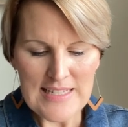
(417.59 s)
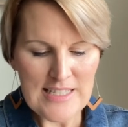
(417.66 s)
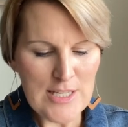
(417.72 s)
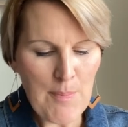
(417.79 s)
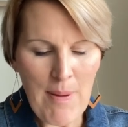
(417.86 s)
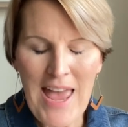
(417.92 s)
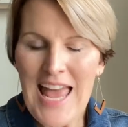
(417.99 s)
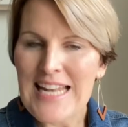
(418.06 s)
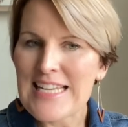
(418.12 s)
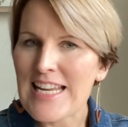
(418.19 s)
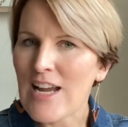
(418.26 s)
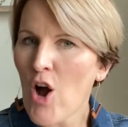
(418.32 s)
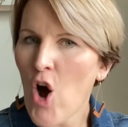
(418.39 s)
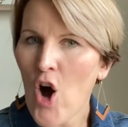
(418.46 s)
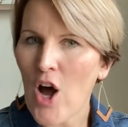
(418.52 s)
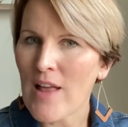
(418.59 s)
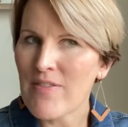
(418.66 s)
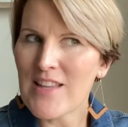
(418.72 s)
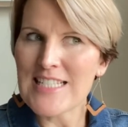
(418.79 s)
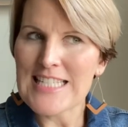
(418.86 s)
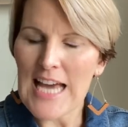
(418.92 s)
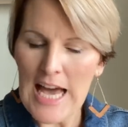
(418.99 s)
Depending on
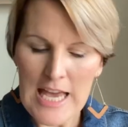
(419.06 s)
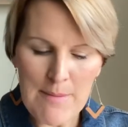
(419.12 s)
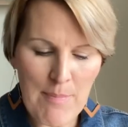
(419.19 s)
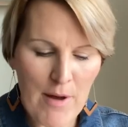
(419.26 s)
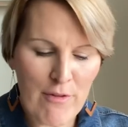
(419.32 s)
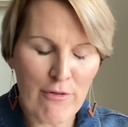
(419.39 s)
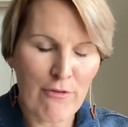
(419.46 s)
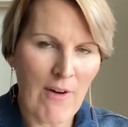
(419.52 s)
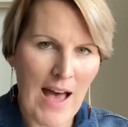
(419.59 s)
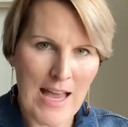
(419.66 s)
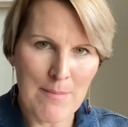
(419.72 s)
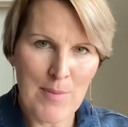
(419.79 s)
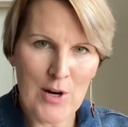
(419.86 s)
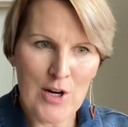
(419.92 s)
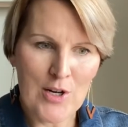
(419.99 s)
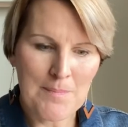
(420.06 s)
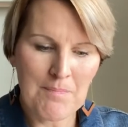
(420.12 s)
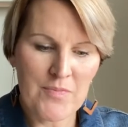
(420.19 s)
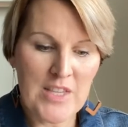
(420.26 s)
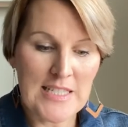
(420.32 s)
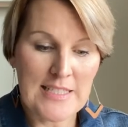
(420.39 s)
the type of fiber, the